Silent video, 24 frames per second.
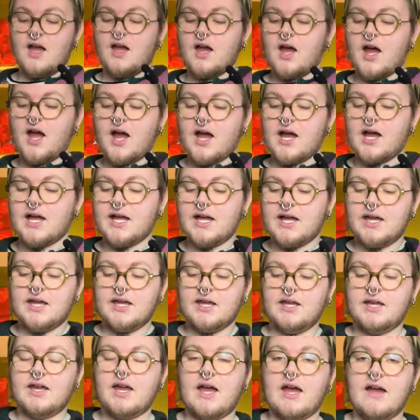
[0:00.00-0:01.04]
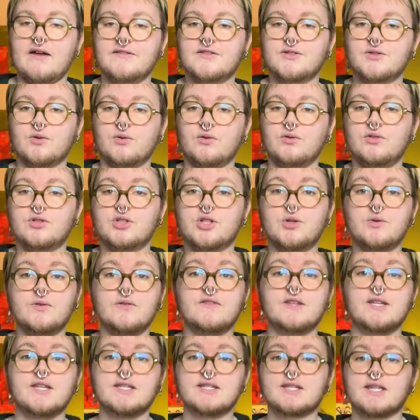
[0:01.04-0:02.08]
I have sold 2 of
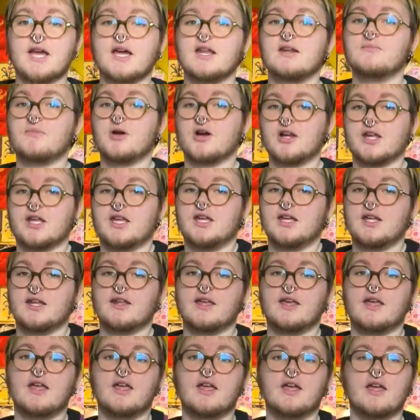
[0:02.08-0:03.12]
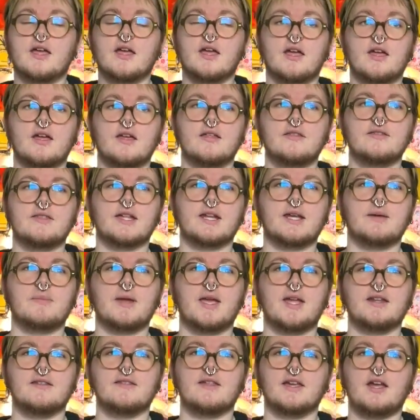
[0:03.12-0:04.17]
these at a market that I
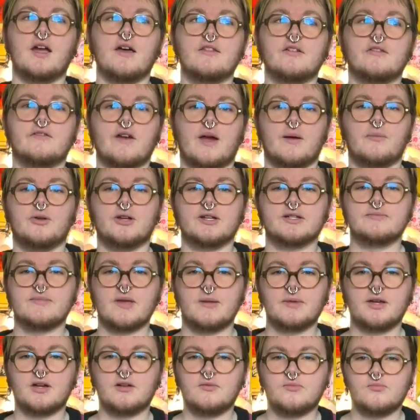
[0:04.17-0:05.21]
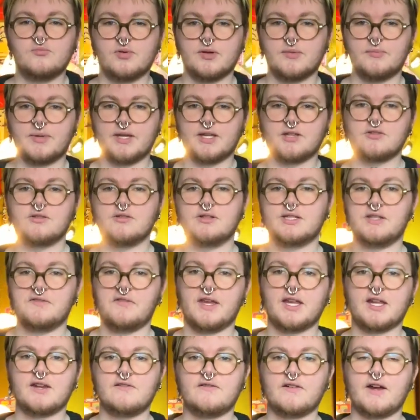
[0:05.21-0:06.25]
made in like other fabrics. Maybe I'll put pictures if
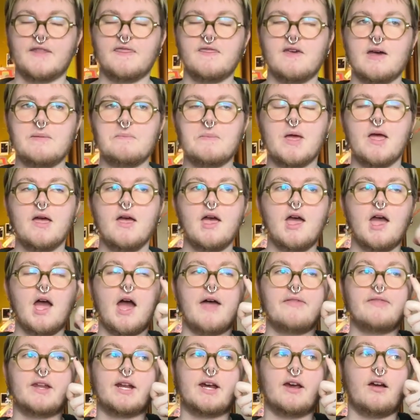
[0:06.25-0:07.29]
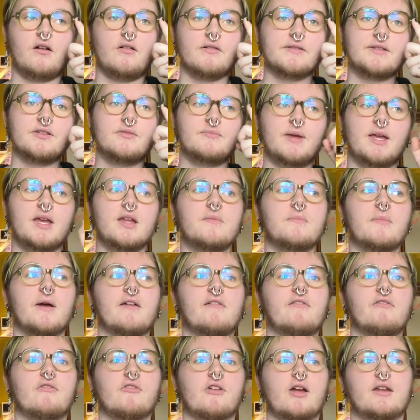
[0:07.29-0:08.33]
I can find them. And then I also made my
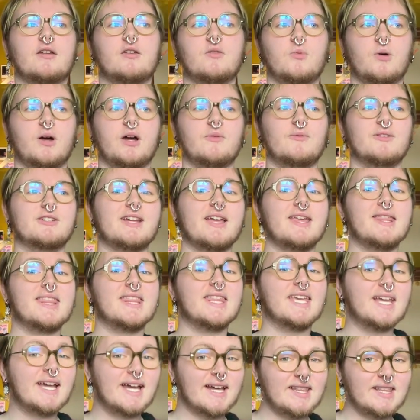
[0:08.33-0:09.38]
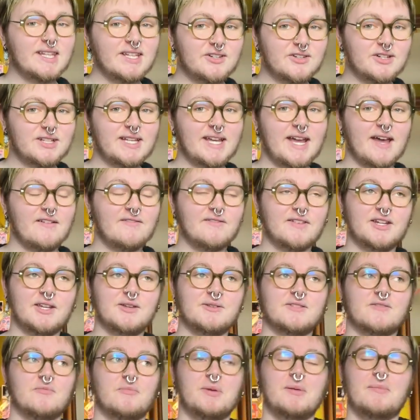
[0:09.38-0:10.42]
friend one, which I think I literally have
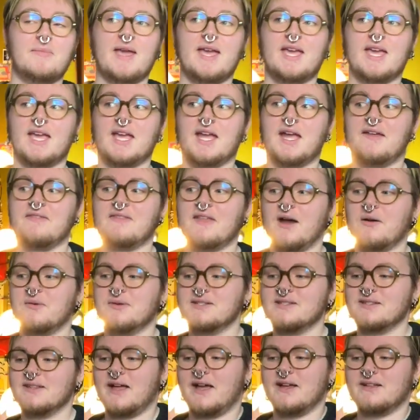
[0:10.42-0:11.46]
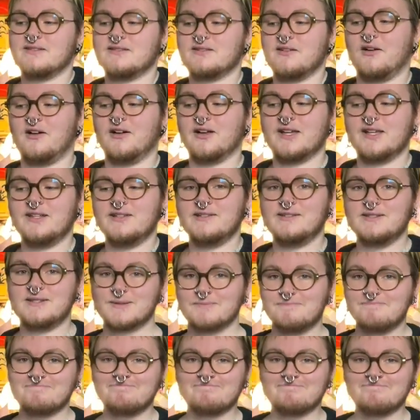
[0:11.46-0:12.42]
videos of me making, and that was last August.